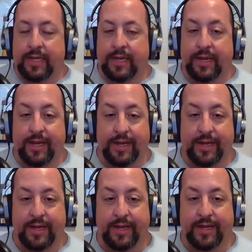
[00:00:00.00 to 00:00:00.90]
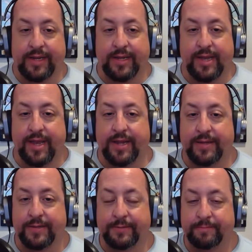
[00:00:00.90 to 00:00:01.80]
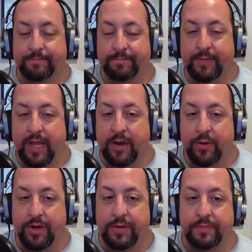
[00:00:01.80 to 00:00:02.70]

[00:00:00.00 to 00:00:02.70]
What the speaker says: yeah, I don't know.